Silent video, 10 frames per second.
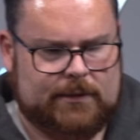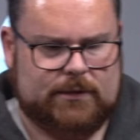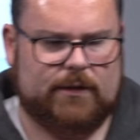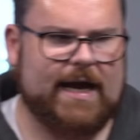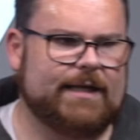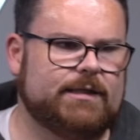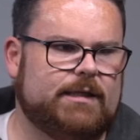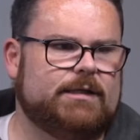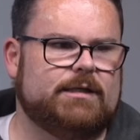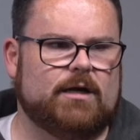So
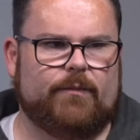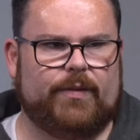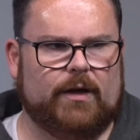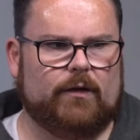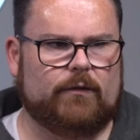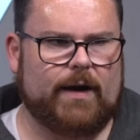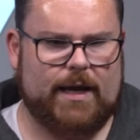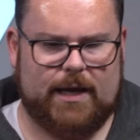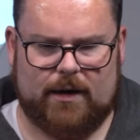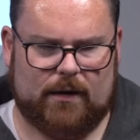this is our build
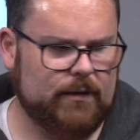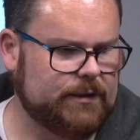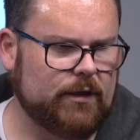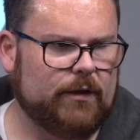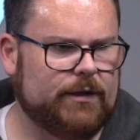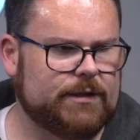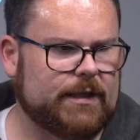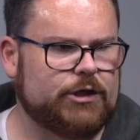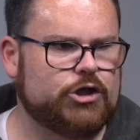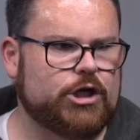right here. It's all in this
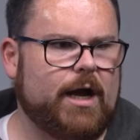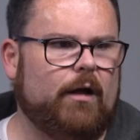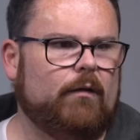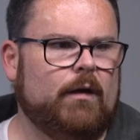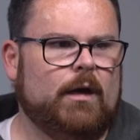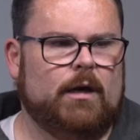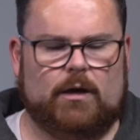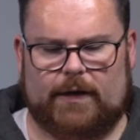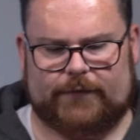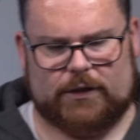like shell. You
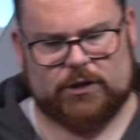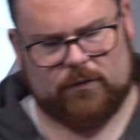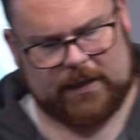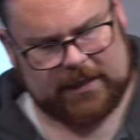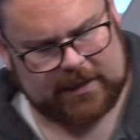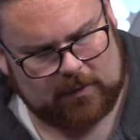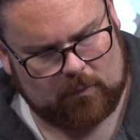don't have to do anything